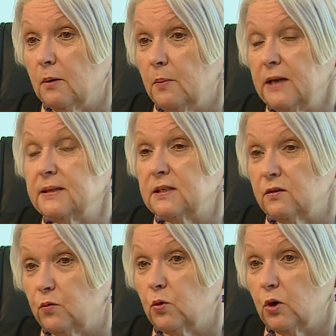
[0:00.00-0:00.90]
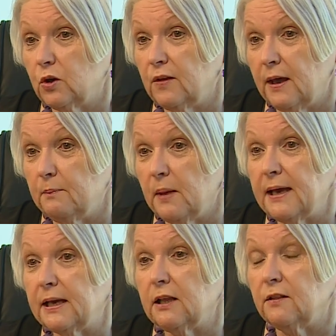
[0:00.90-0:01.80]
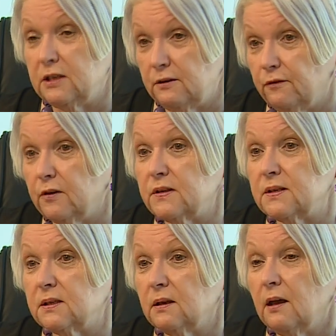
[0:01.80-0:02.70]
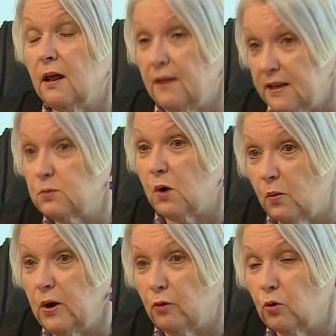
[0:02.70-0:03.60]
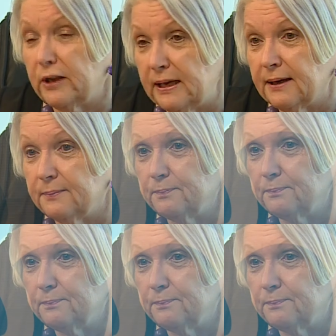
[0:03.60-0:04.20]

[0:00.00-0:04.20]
pieces of work that make the difference, and that's why we're all here.